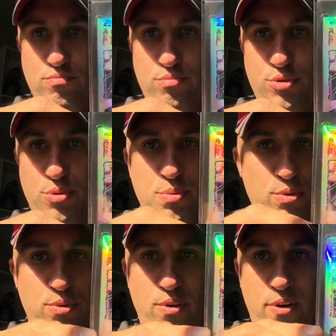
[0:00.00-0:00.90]
Super
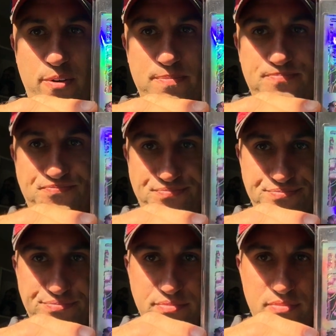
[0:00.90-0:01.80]
cool card.
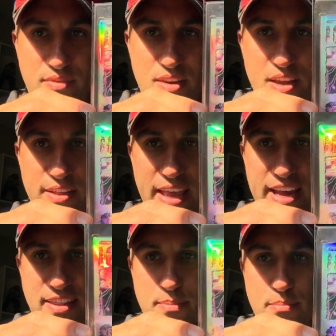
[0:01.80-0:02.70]
They
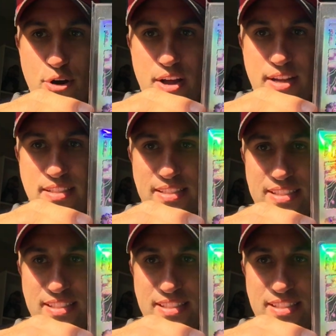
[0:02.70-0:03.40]
had the bronze, the